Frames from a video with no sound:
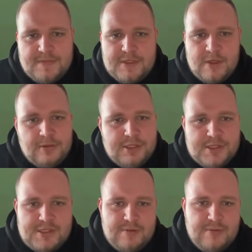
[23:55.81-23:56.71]
So
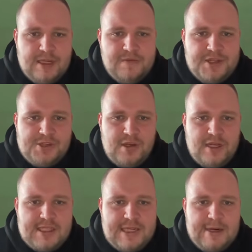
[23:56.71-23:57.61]
just to really
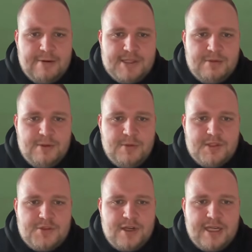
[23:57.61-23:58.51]
visualize the areas that we want
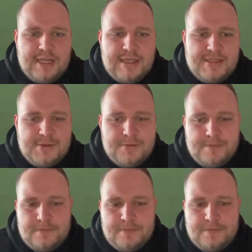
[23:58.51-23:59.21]
to try and get to.